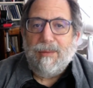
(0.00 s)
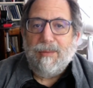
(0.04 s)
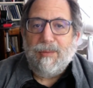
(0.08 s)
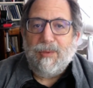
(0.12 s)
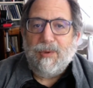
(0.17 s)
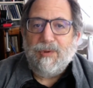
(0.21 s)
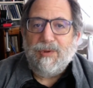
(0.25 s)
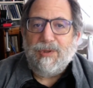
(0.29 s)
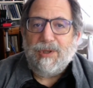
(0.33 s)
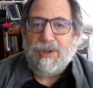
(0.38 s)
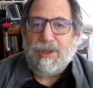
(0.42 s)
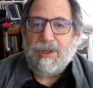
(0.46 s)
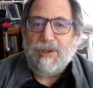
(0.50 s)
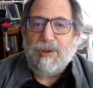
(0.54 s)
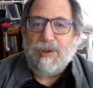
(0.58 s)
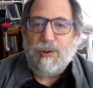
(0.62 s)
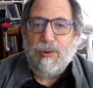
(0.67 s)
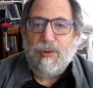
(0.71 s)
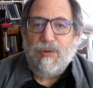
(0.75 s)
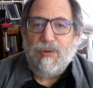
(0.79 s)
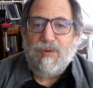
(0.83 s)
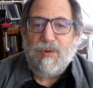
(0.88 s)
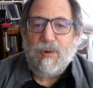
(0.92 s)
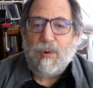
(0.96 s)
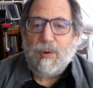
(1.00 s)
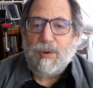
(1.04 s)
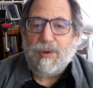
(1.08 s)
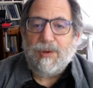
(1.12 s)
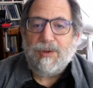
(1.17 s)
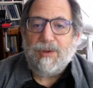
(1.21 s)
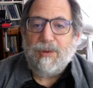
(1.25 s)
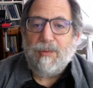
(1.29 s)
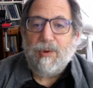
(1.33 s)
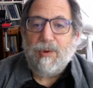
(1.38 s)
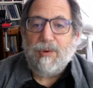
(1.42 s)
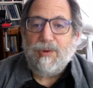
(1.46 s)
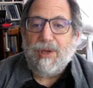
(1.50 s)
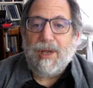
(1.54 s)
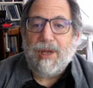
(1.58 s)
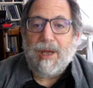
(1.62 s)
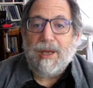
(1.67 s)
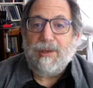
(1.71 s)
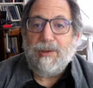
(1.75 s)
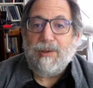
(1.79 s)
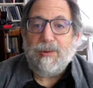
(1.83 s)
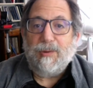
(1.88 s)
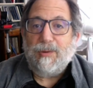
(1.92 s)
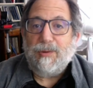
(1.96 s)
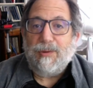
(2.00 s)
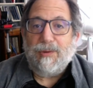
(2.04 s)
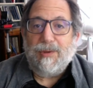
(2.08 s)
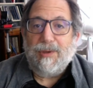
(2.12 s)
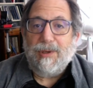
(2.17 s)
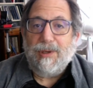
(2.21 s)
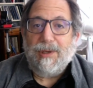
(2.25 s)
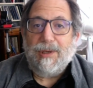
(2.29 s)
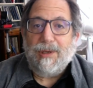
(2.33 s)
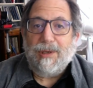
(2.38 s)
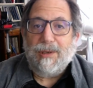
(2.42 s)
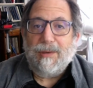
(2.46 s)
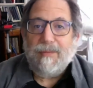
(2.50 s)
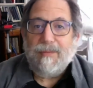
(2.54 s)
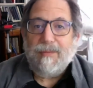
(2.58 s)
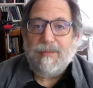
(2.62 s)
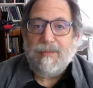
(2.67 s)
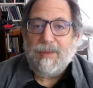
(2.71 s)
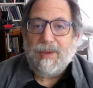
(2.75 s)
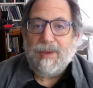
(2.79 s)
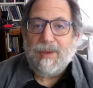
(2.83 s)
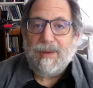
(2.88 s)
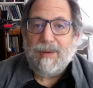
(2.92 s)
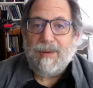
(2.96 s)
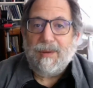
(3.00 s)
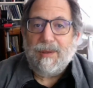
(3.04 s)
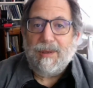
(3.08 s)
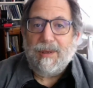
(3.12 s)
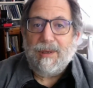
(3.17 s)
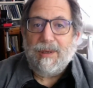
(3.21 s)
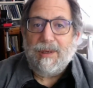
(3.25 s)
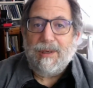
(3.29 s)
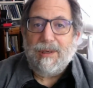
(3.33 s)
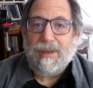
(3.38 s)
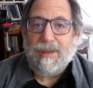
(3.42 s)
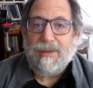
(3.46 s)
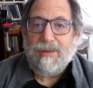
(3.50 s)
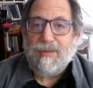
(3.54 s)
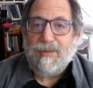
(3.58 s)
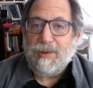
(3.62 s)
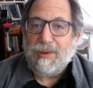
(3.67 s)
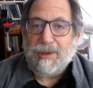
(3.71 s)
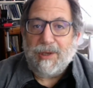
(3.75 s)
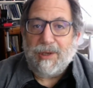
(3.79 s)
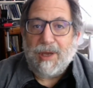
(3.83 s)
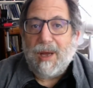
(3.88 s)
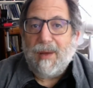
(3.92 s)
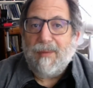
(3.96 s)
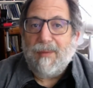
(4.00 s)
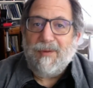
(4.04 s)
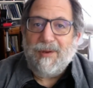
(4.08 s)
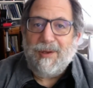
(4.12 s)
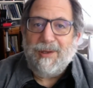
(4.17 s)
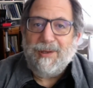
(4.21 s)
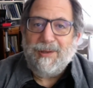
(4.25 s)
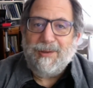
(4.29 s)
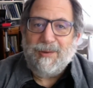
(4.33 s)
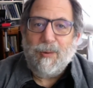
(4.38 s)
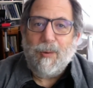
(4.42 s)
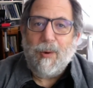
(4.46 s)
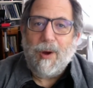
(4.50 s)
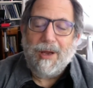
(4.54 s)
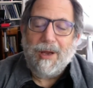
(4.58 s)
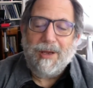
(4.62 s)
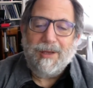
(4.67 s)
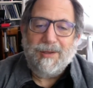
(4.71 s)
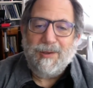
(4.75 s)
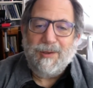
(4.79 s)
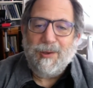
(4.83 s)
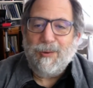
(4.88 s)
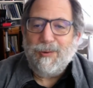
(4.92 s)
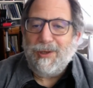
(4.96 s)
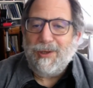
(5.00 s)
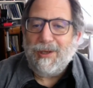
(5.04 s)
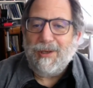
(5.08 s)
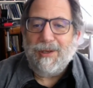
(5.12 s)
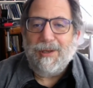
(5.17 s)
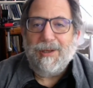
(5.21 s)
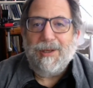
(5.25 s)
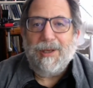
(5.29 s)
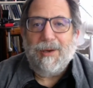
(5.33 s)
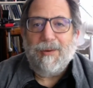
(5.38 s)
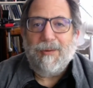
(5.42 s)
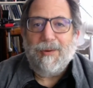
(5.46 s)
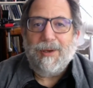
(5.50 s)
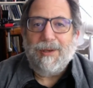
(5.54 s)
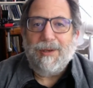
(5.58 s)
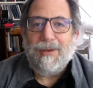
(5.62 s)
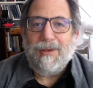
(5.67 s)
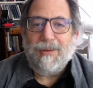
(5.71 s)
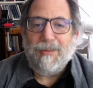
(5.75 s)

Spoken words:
music in 2/4 is the most natural thing. It's really obvious why it's notated that way